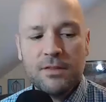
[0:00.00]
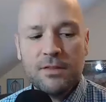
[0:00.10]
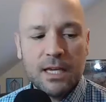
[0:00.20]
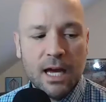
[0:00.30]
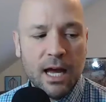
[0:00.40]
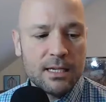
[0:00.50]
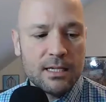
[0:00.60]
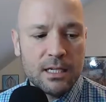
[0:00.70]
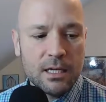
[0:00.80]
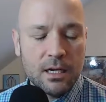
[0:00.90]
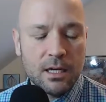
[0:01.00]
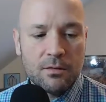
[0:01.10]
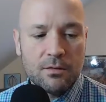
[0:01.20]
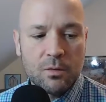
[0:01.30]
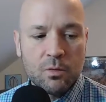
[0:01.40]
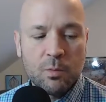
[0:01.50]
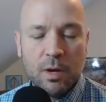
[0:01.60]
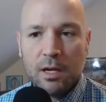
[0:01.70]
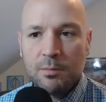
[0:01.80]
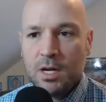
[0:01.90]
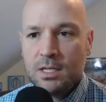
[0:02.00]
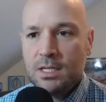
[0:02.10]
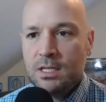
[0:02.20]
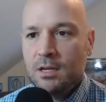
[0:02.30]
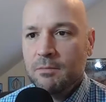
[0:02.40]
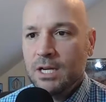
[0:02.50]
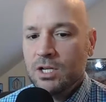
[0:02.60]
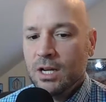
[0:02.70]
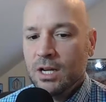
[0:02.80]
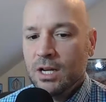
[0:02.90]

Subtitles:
the idea of robotic process automation. I